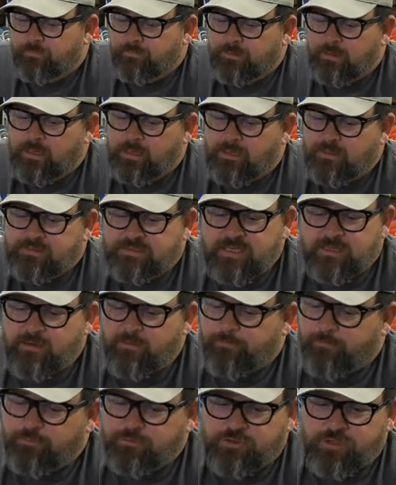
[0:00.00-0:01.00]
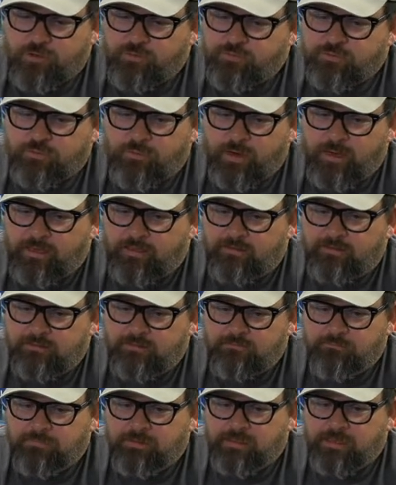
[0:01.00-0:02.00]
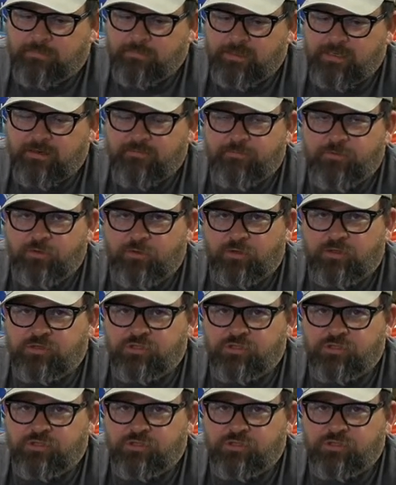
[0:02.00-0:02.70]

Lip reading: Setting up for the show is great, but I mean, if you can